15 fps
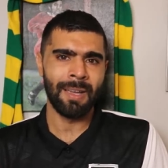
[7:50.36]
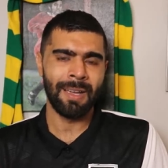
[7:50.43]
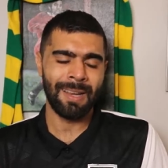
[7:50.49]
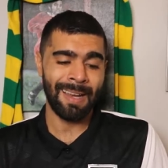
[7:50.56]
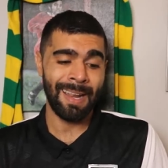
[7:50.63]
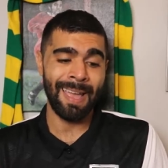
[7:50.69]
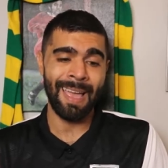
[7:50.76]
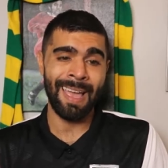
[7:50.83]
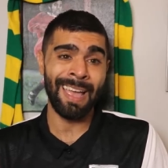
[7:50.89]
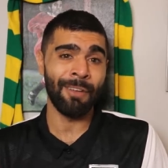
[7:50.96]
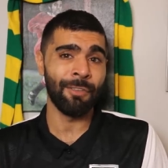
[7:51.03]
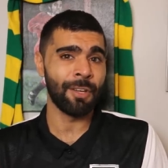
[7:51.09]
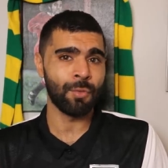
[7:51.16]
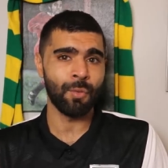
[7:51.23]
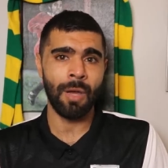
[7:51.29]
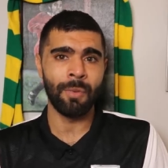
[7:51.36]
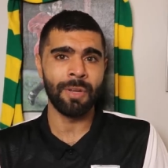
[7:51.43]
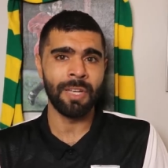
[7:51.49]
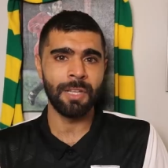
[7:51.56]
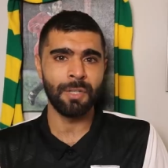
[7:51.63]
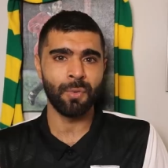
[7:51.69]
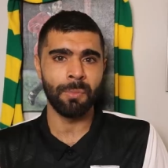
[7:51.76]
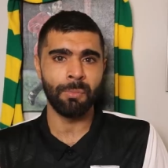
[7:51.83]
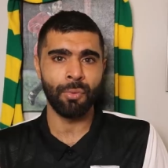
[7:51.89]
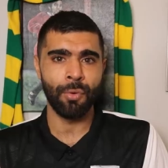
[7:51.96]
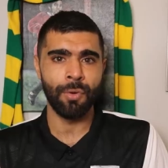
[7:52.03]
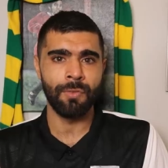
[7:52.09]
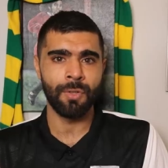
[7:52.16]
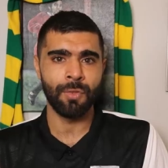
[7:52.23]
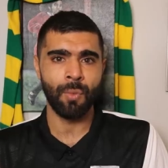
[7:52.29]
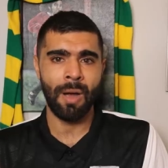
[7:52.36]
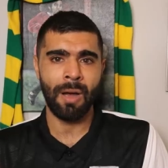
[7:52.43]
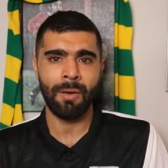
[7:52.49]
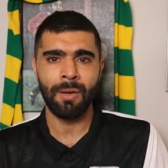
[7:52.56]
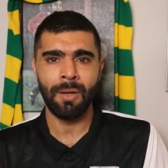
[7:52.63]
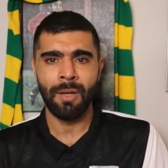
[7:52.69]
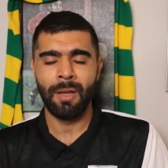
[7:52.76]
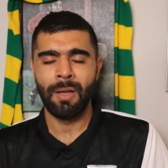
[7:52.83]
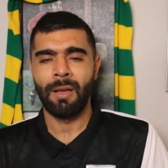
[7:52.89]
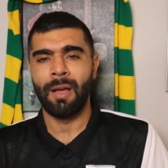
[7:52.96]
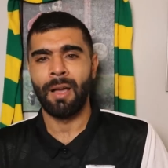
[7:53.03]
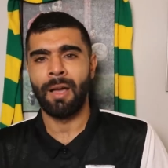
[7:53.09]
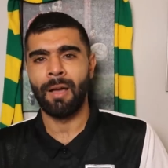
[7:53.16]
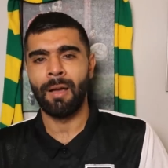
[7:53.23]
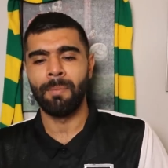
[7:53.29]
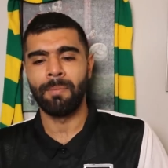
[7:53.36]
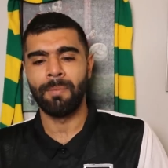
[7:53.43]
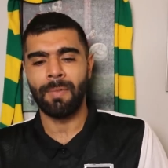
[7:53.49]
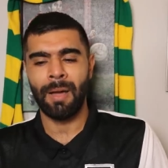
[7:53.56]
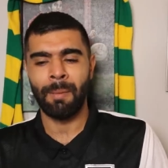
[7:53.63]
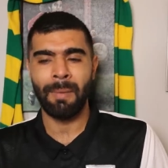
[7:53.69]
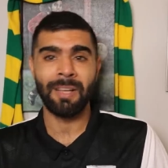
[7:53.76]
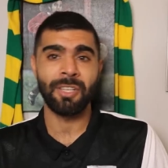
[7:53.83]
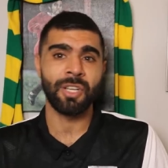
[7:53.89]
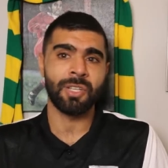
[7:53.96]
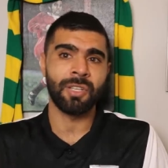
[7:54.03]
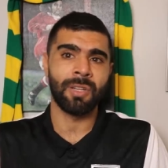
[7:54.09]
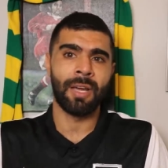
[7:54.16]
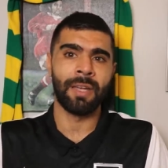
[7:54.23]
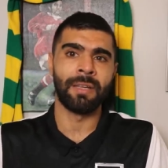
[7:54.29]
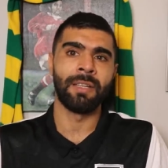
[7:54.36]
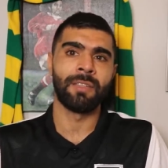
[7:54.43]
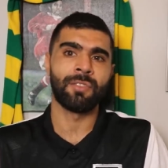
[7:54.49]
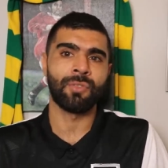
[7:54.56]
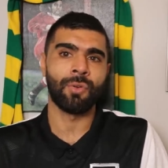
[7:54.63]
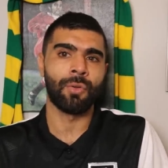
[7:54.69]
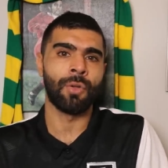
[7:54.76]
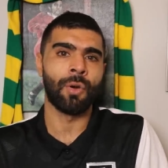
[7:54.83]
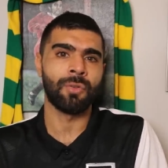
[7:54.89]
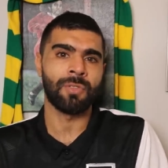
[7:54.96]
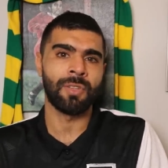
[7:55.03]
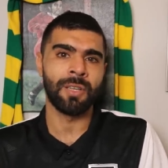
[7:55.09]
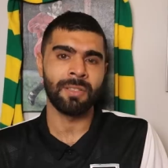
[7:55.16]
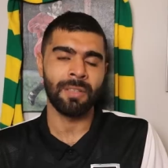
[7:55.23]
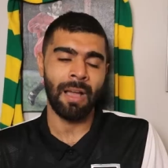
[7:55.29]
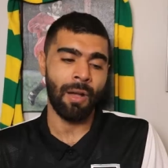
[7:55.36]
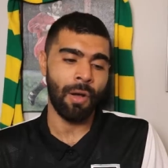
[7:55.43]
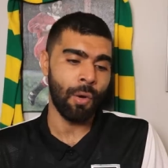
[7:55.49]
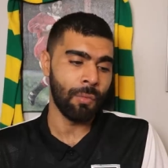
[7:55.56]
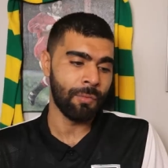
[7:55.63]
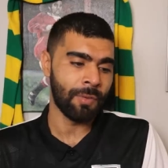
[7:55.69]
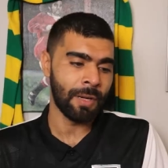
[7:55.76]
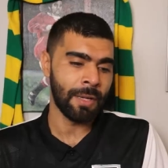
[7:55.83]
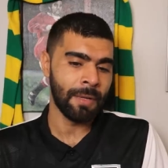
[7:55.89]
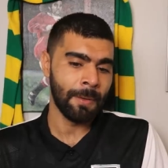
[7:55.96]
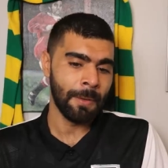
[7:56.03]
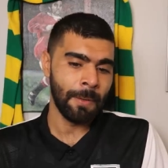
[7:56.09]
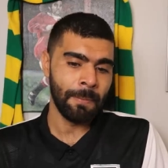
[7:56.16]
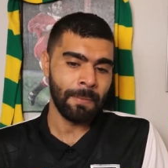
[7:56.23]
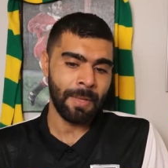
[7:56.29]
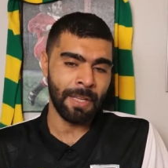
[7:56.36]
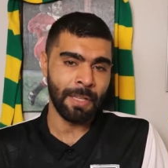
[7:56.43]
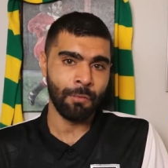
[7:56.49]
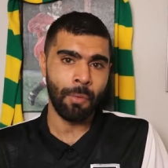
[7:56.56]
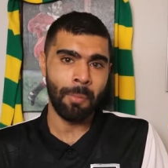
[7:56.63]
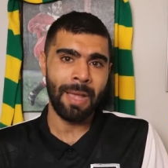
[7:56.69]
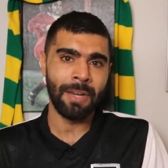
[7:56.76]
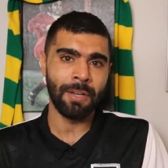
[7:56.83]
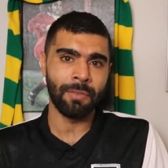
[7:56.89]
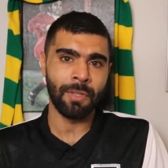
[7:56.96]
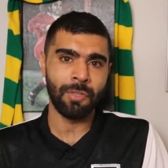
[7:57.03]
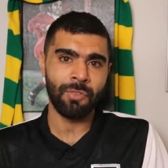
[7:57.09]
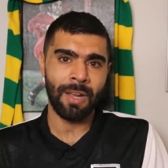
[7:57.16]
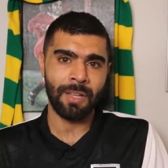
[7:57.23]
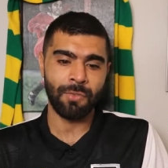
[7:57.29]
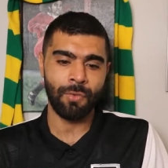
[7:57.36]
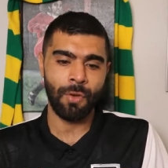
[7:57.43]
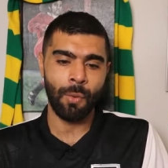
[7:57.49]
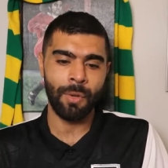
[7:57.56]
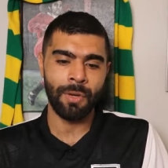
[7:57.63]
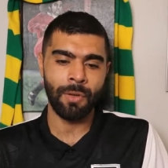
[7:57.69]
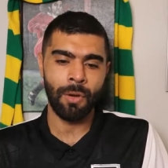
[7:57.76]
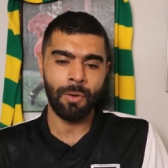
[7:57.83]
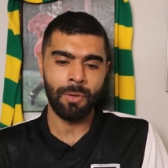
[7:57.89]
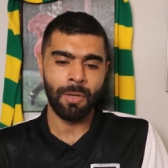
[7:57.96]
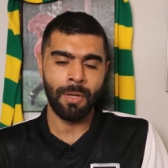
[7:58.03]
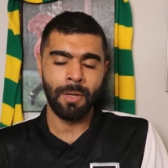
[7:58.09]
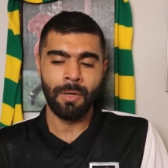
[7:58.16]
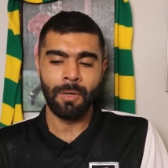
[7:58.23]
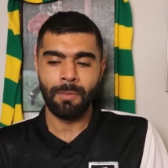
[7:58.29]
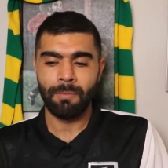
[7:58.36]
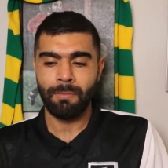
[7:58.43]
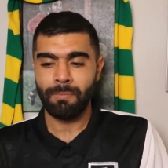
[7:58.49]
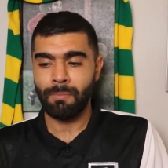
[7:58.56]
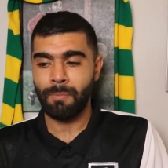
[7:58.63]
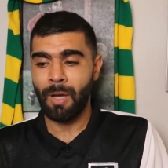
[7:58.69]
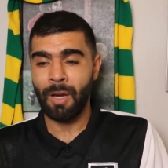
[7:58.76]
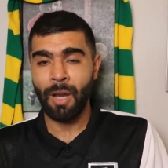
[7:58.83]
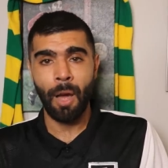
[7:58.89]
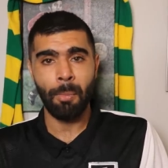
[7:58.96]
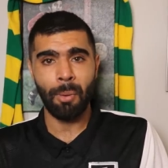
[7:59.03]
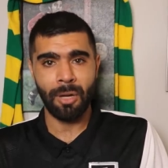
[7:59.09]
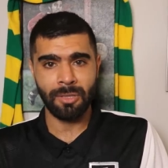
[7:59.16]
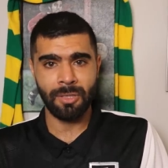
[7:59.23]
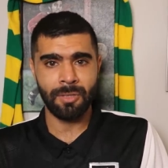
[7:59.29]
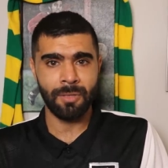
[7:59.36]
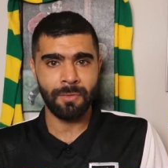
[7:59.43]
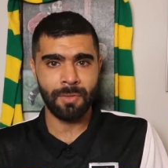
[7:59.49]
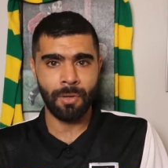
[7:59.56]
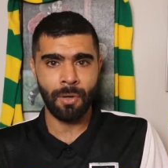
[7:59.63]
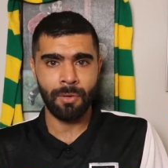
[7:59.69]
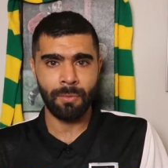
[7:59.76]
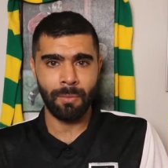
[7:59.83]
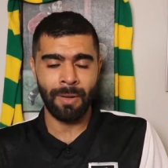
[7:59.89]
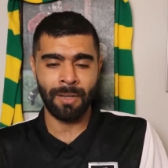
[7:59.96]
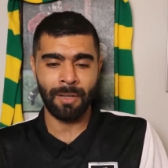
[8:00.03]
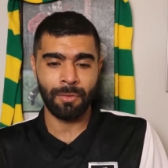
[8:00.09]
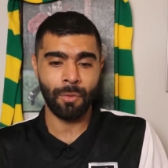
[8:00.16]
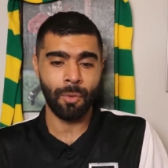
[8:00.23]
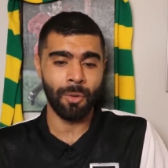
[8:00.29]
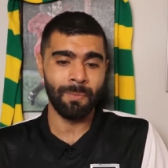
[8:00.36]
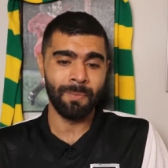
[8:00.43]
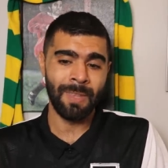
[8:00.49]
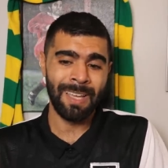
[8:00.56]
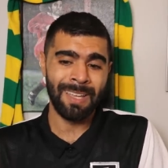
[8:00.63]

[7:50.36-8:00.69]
clear areas where we need to improve as well. Um, and Manchester United need to sort those things out, hopefully, in the remainder of the transfer window. A lot of positives, though. And I thought,